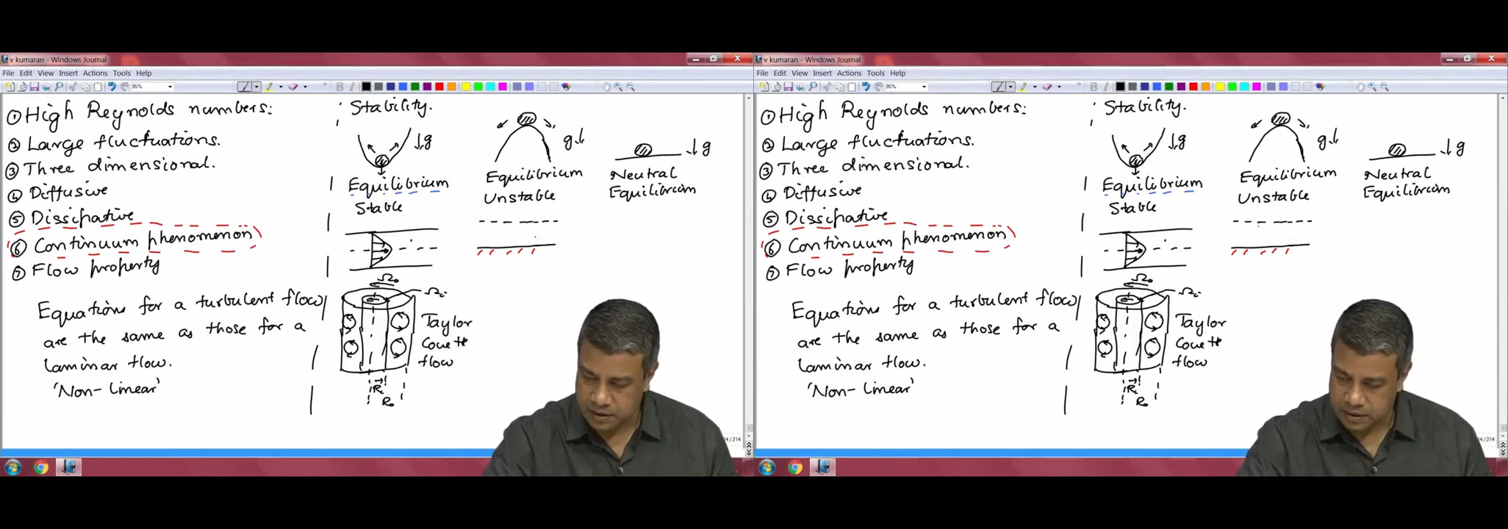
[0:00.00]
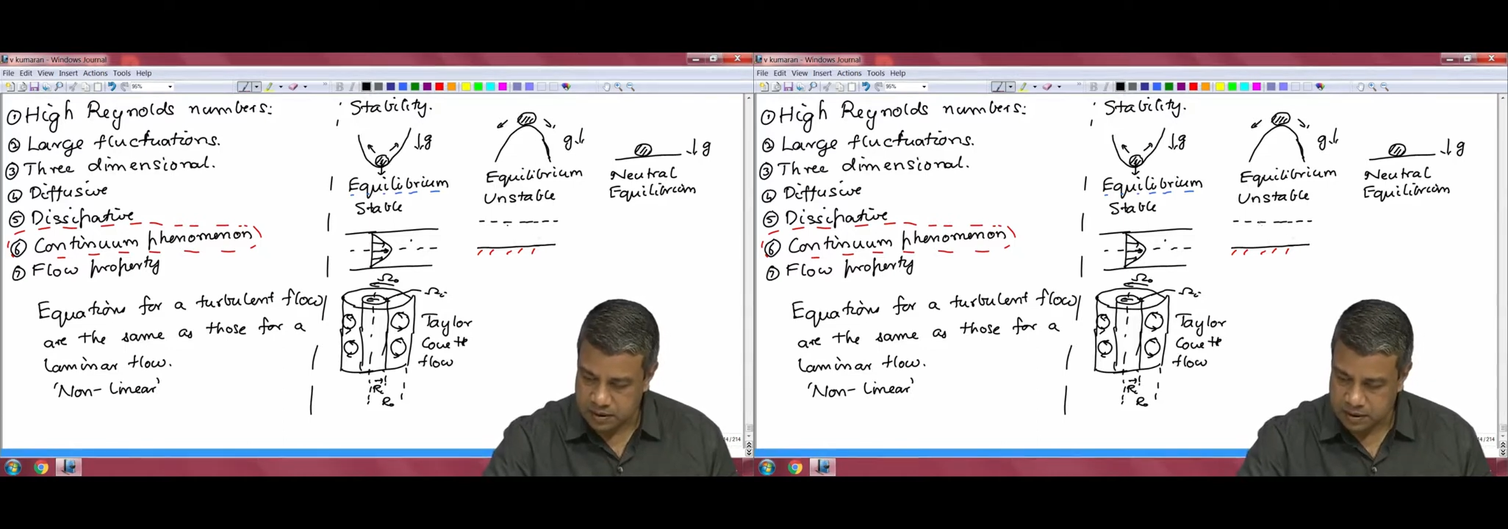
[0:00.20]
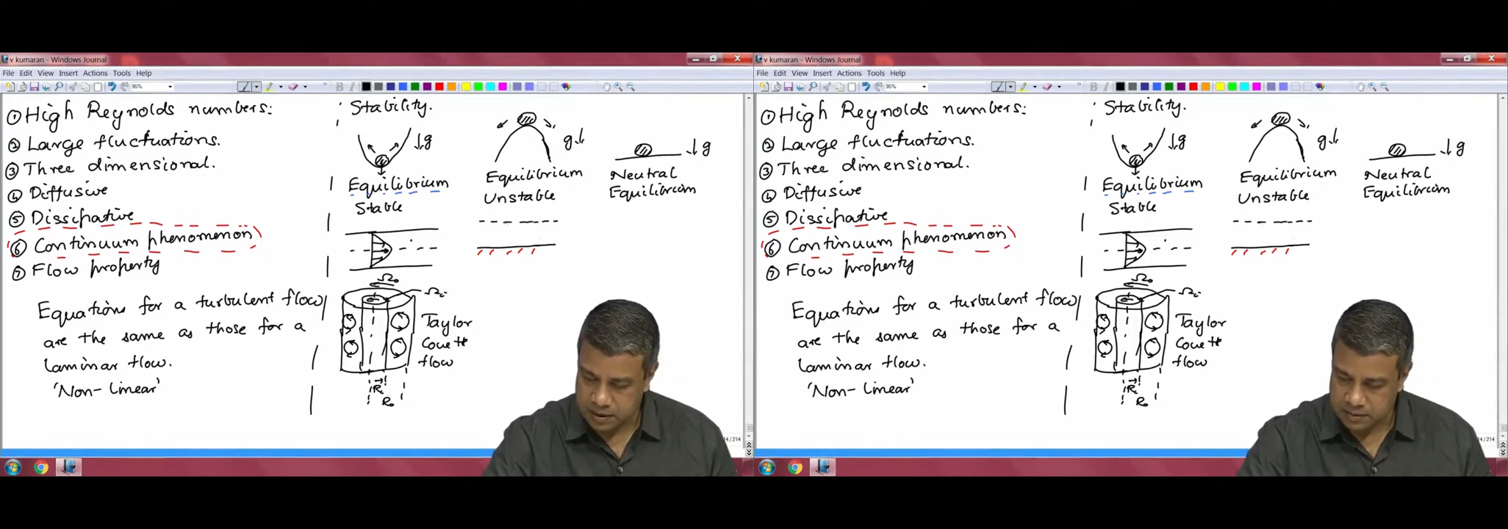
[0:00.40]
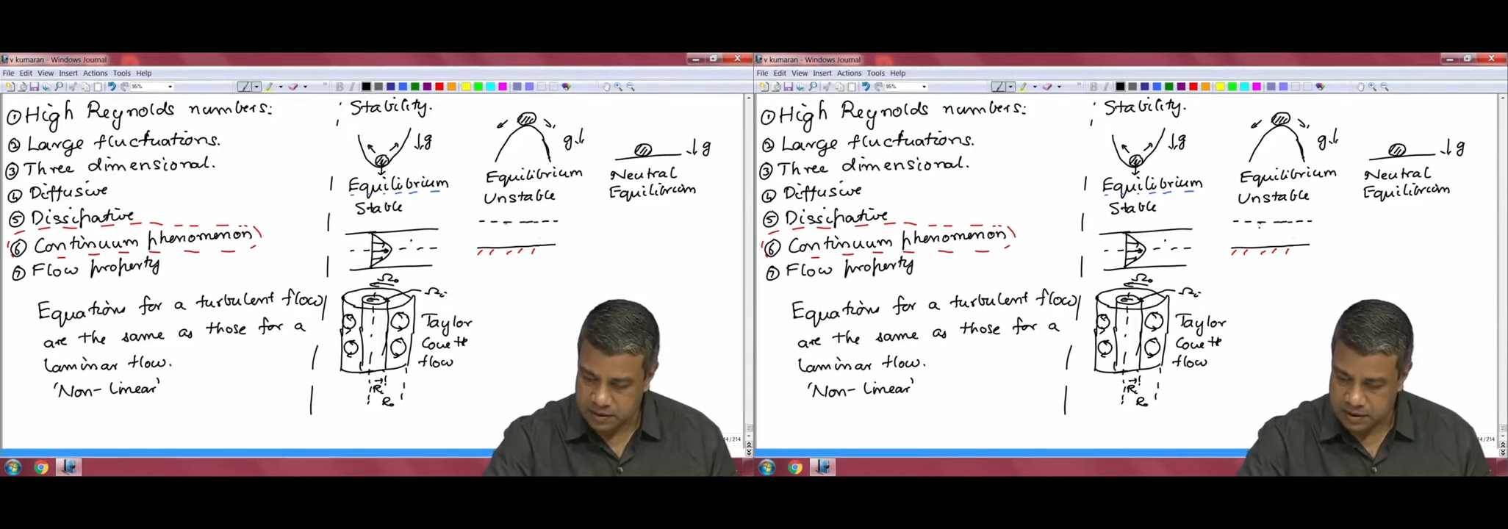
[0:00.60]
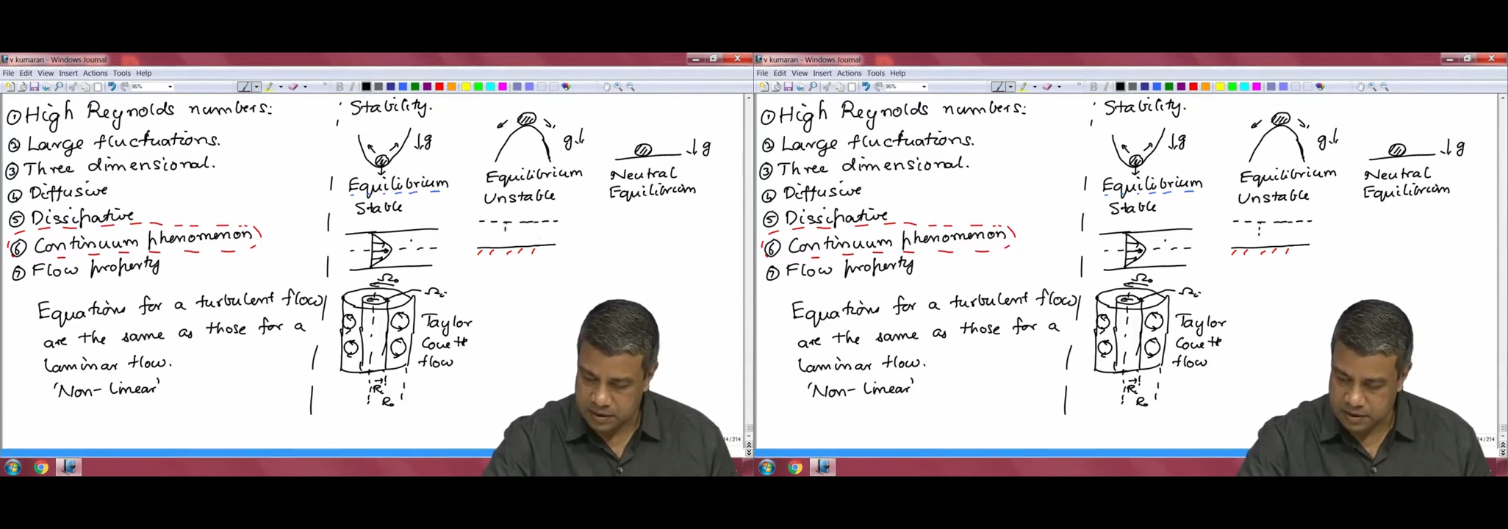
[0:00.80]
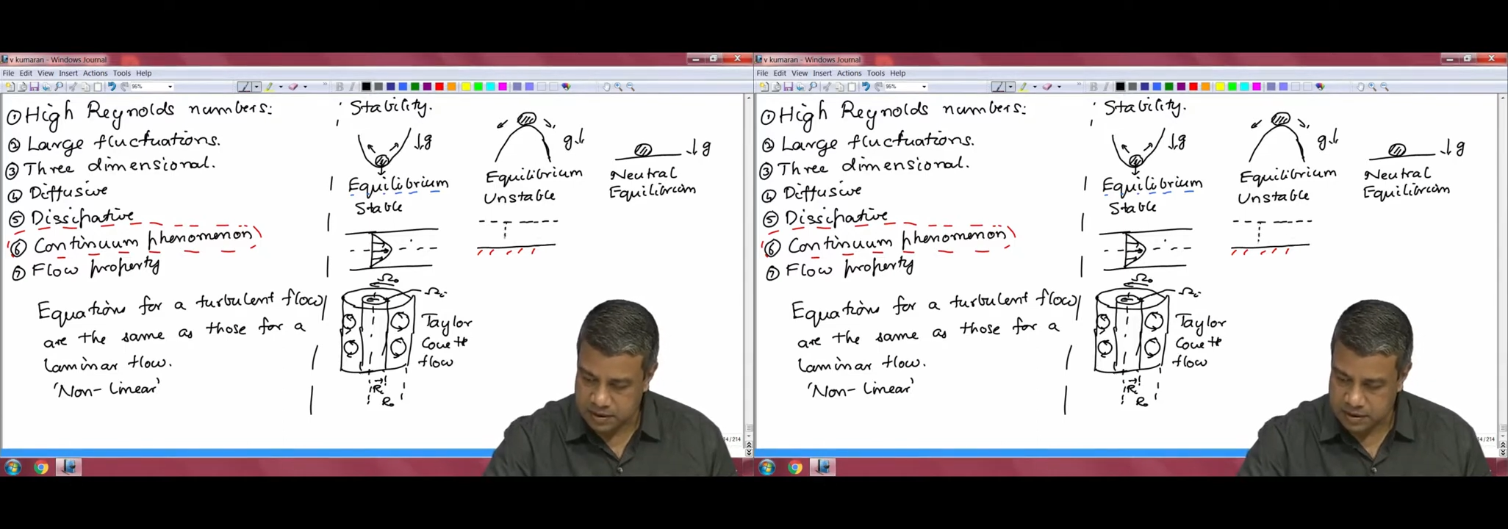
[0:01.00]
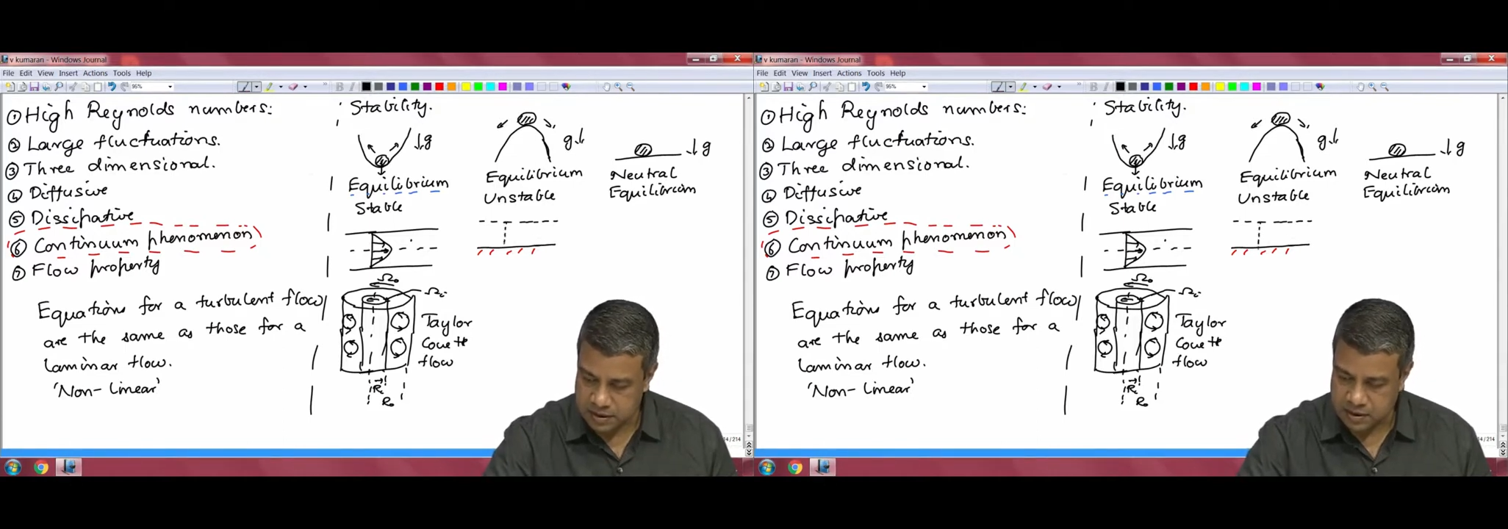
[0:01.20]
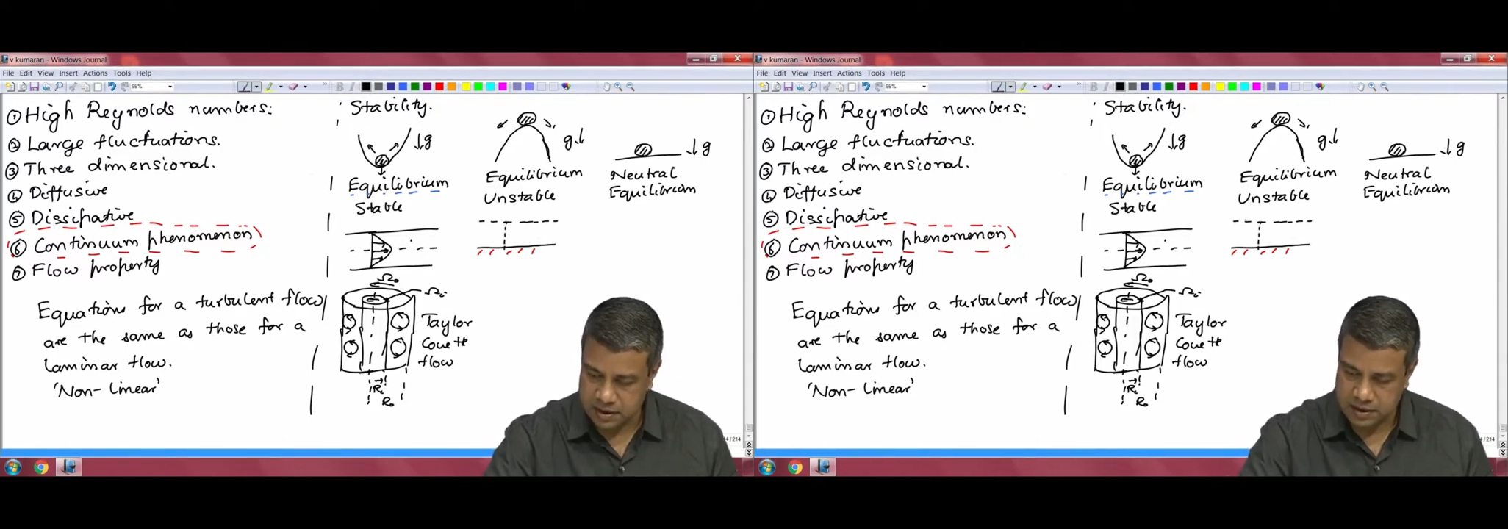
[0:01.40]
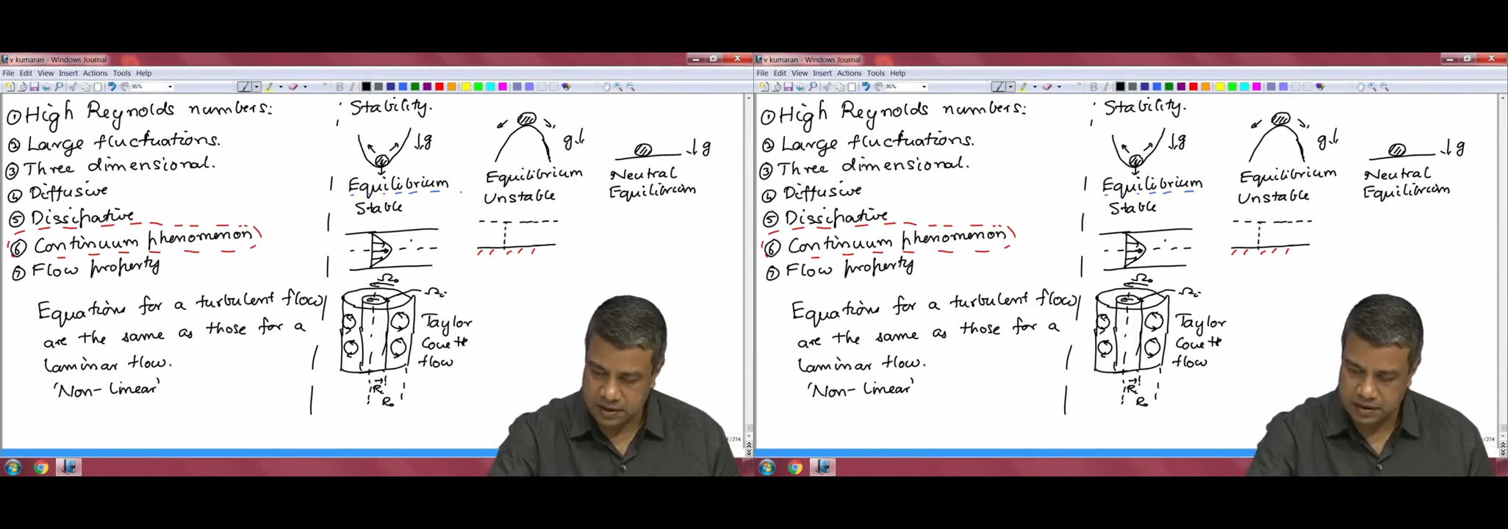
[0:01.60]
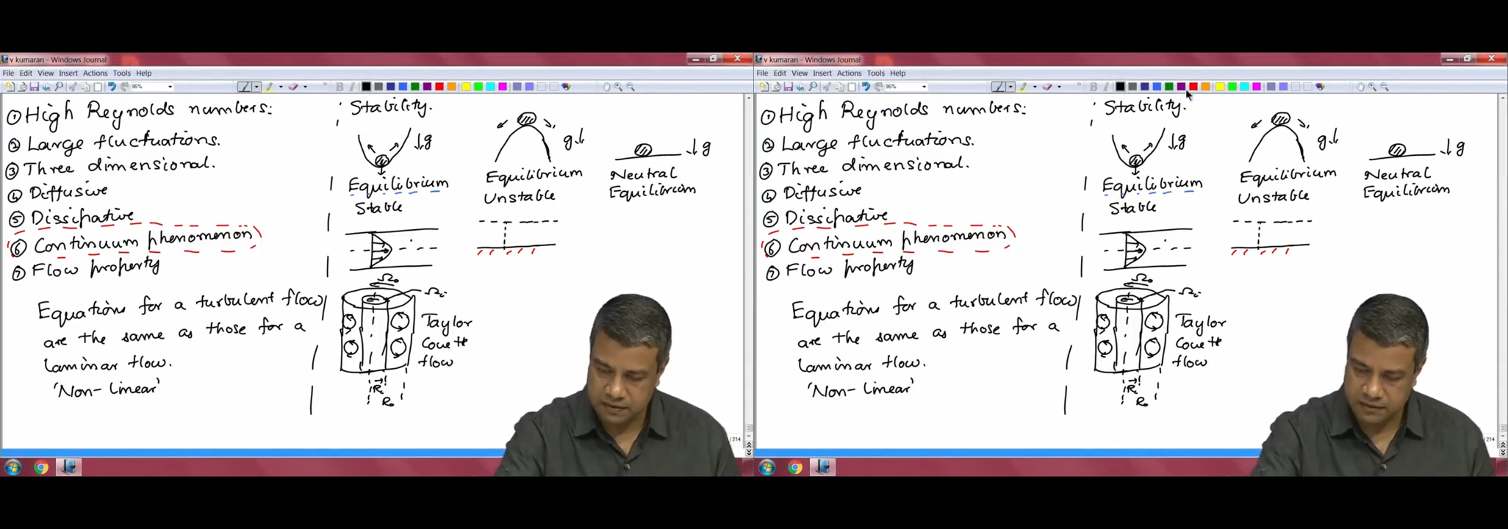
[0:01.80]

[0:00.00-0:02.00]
the temperature is a decreasing